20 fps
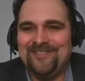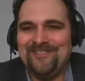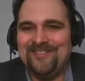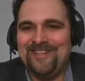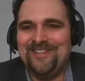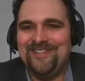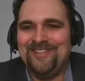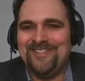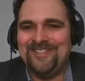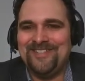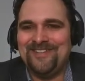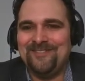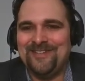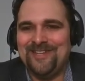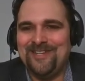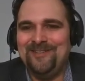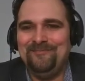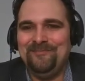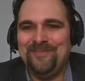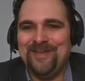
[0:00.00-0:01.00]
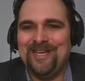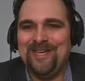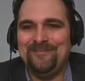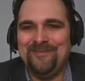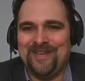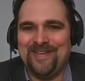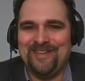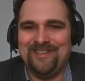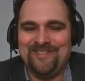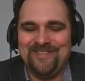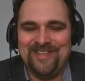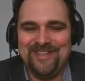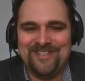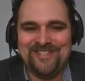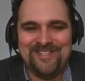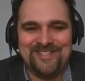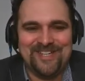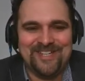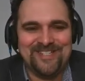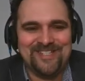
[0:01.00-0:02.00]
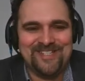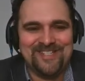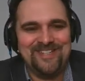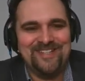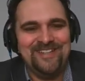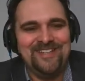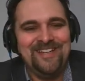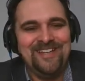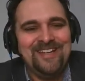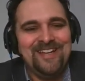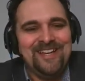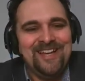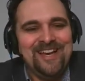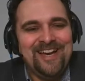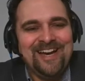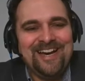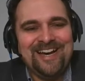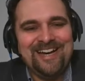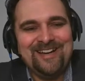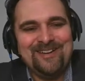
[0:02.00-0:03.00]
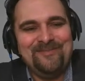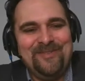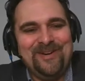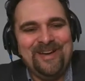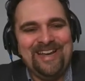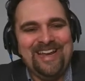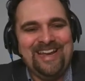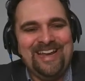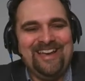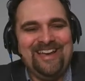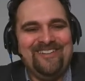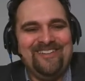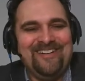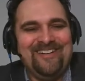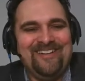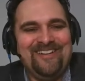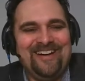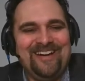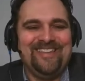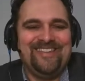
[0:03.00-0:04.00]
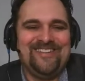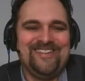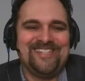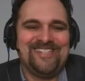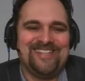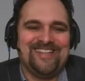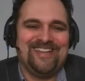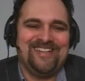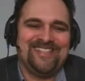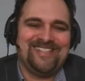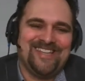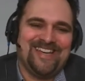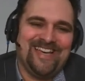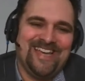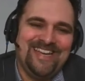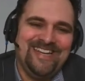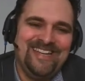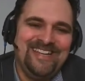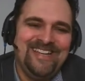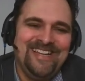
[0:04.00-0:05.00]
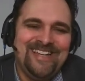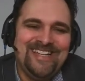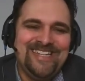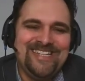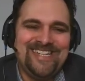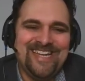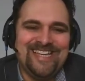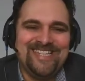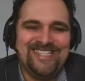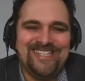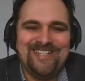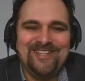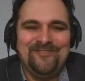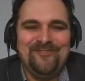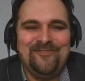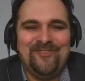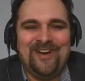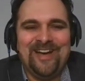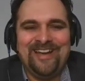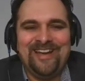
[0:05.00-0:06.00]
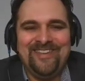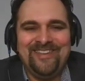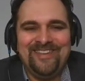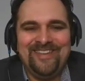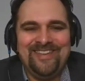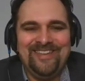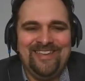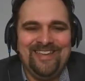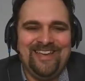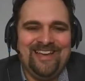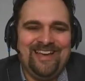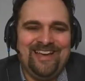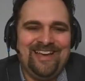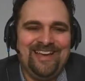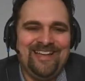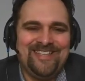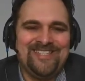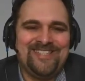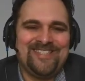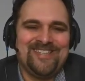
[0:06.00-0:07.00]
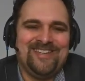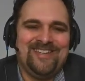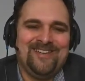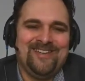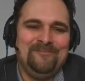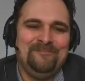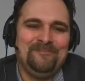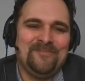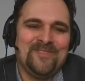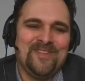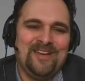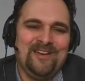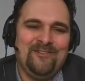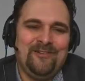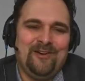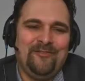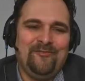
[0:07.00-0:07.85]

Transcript: didn't pick me. Thanks, Jessica. But anyhow, on another side, Jessica finally has a